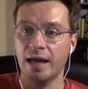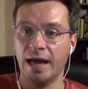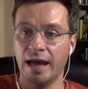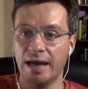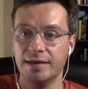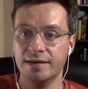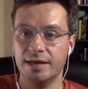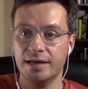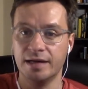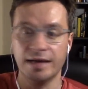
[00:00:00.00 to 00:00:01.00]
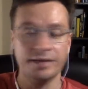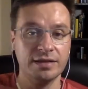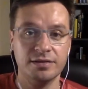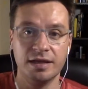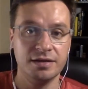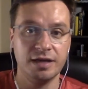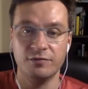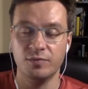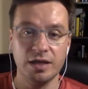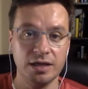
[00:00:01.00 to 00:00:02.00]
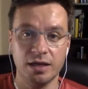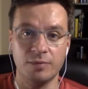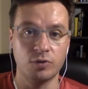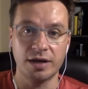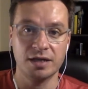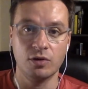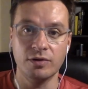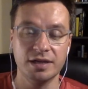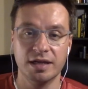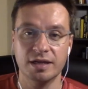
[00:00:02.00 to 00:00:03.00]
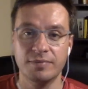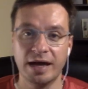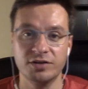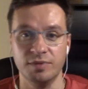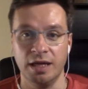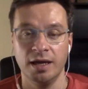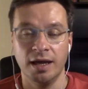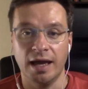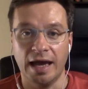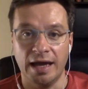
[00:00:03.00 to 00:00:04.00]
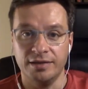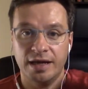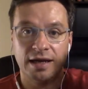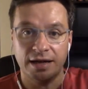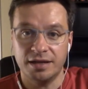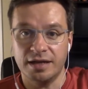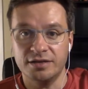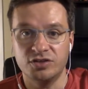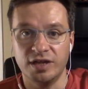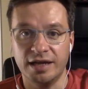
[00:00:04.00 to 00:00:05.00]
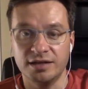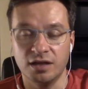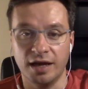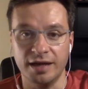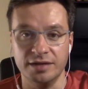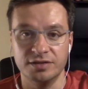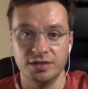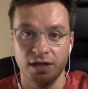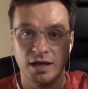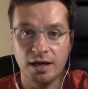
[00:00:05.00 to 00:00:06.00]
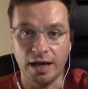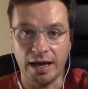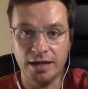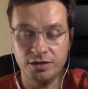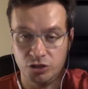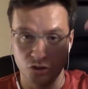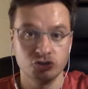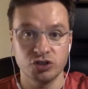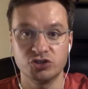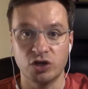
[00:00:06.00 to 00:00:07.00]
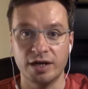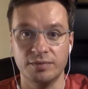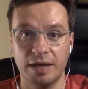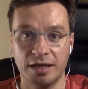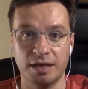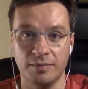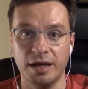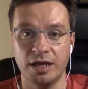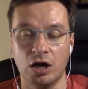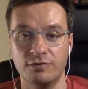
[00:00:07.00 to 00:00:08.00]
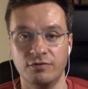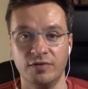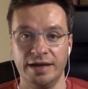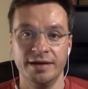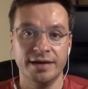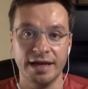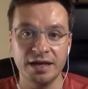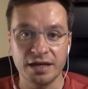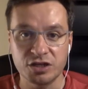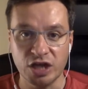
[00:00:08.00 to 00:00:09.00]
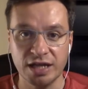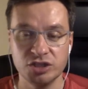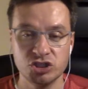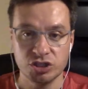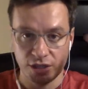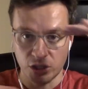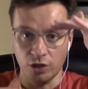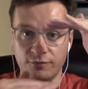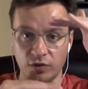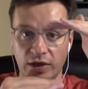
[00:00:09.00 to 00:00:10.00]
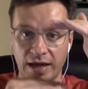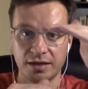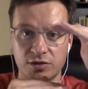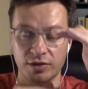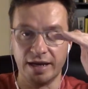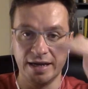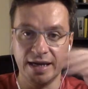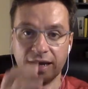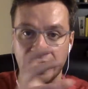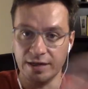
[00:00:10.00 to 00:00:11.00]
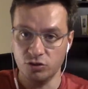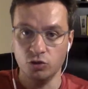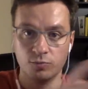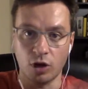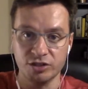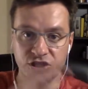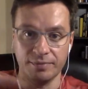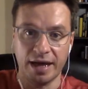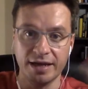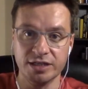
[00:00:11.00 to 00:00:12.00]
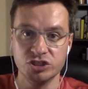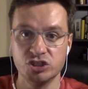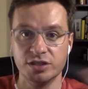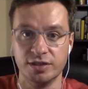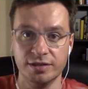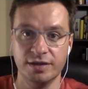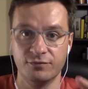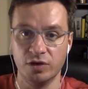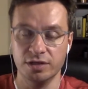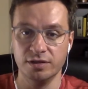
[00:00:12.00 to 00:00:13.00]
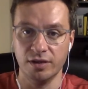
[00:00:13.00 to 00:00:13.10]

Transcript: And then they'd give me a price quote and send it back to me. And then I'd send it to the end client, and usually try to make some money off of it. In exchange, for the extra that I get, I do project manage the different